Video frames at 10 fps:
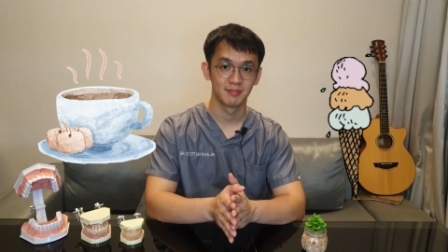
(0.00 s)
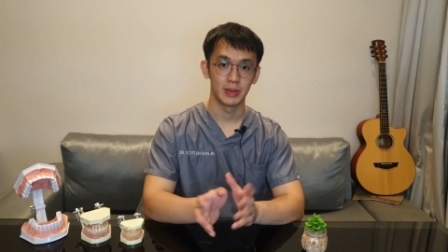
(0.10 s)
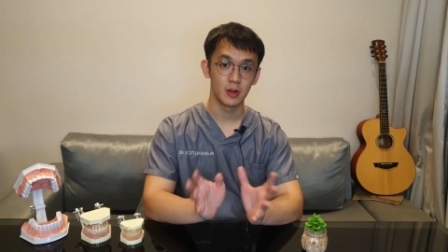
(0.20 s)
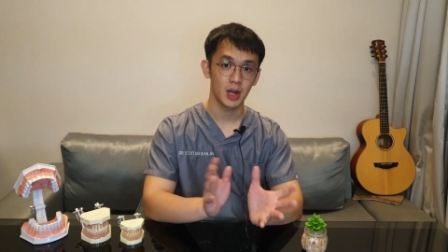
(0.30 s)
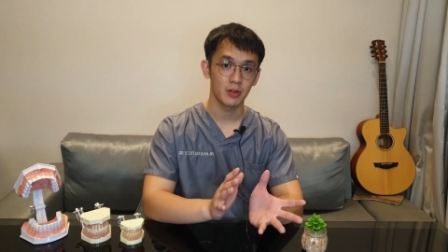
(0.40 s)

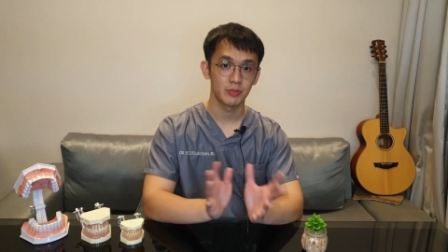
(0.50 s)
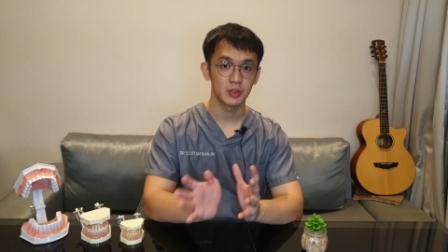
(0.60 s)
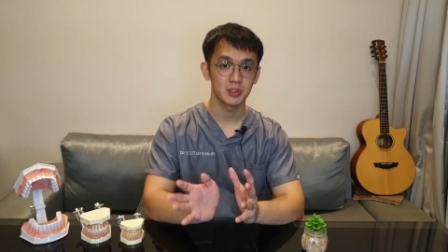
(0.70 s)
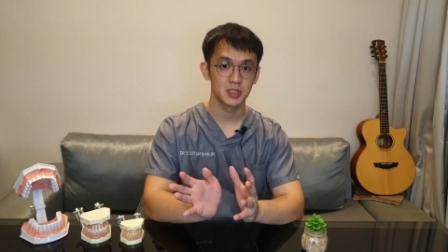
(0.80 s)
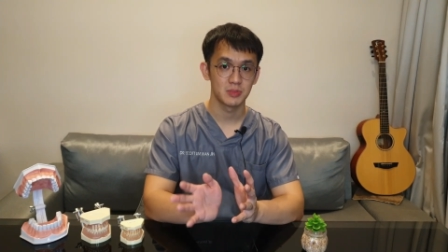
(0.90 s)
Below are a
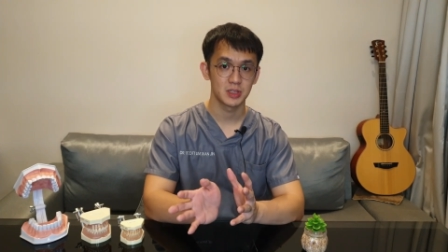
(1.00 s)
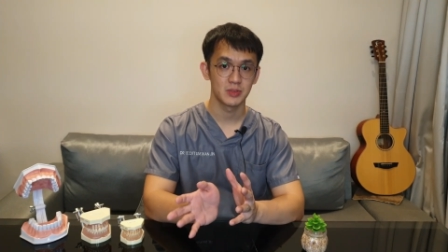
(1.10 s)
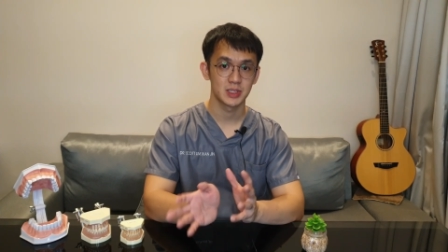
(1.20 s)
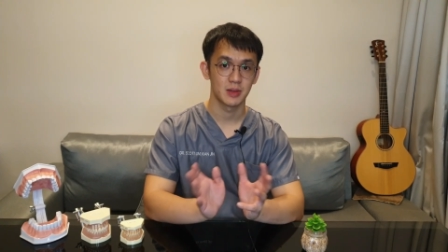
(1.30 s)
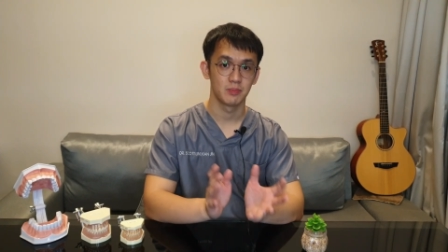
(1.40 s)
few
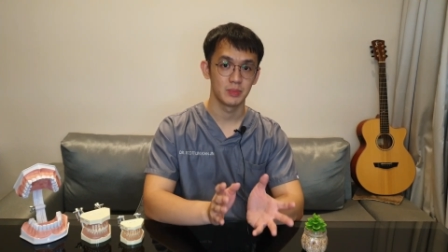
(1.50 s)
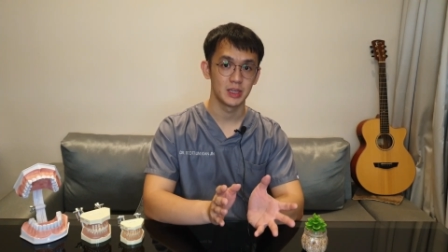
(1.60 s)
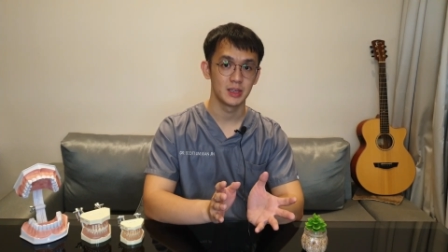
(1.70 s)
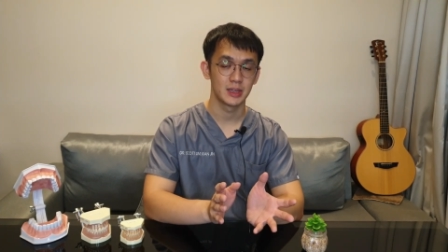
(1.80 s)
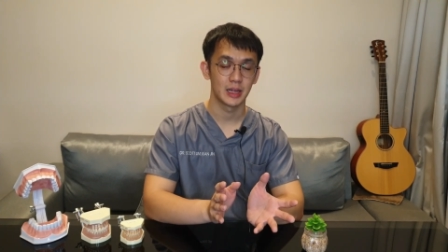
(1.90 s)
symptoms that
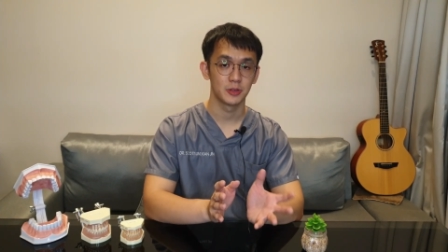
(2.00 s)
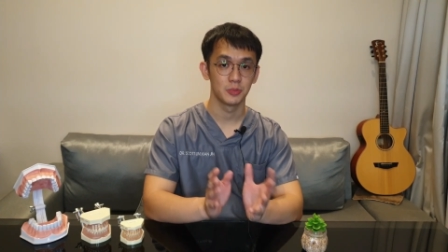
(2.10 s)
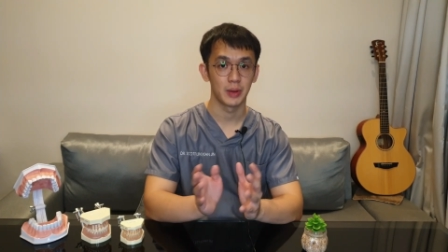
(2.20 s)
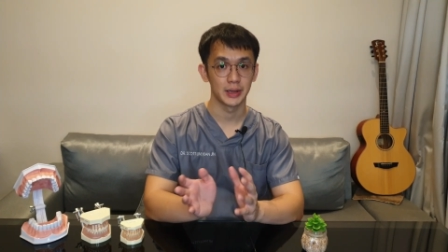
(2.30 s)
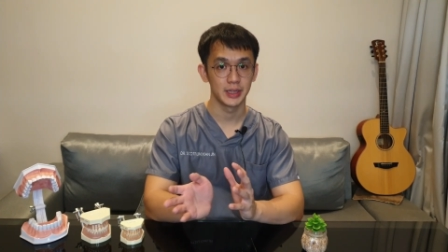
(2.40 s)
mean that you
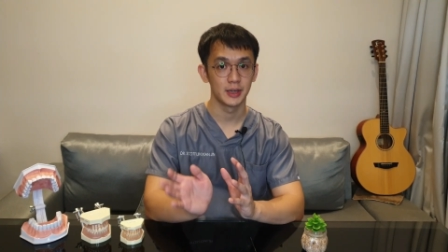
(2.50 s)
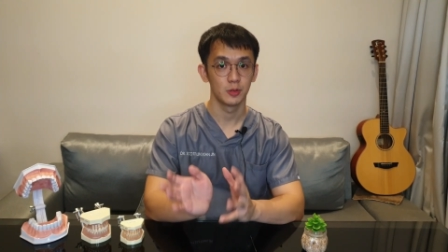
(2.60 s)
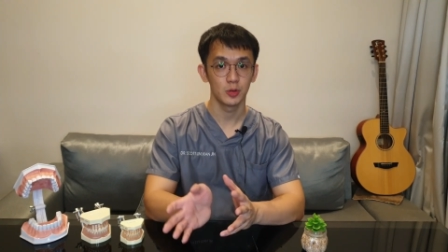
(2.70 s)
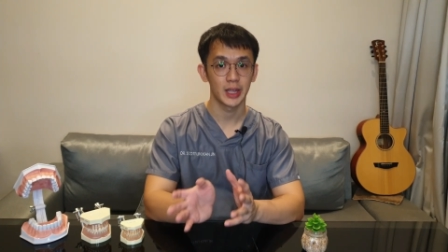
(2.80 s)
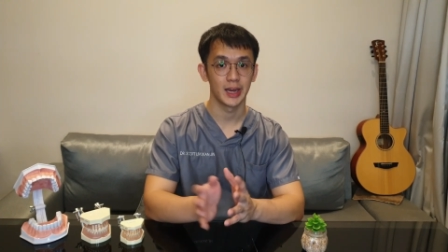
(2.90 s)
might need a
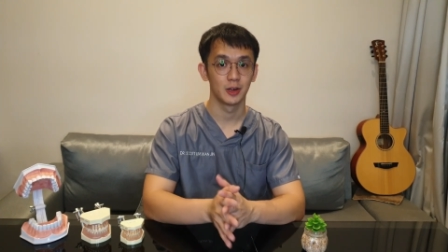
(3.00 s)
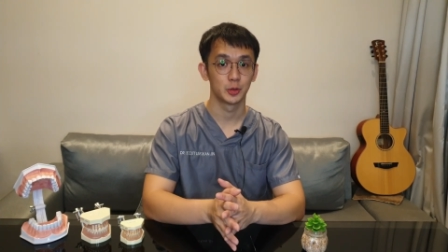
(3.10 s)
root canal